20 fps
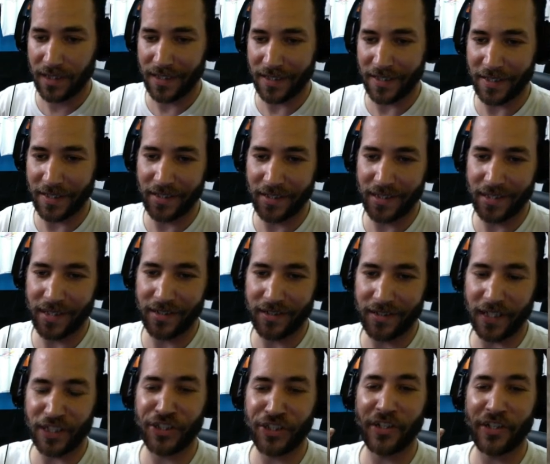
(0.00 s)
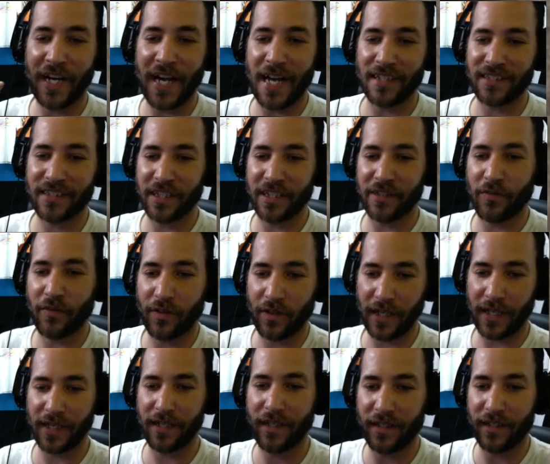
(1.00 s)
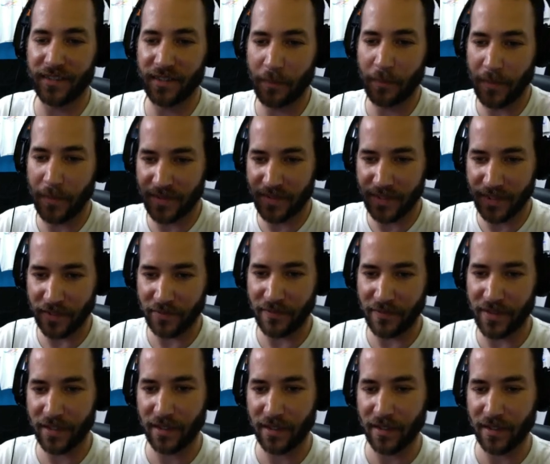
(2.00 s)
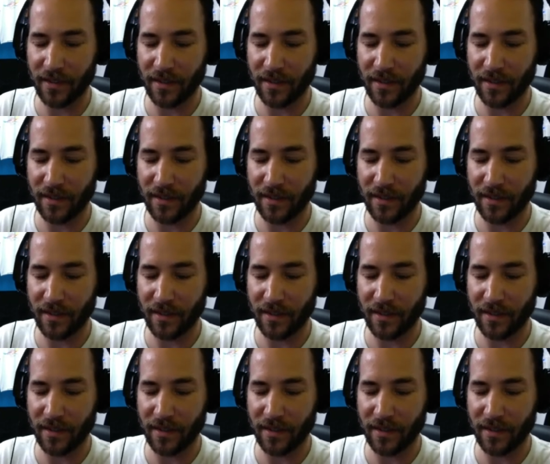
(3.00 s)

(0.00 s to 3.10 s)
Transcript: uh, unless yeah. you're asking for like a specific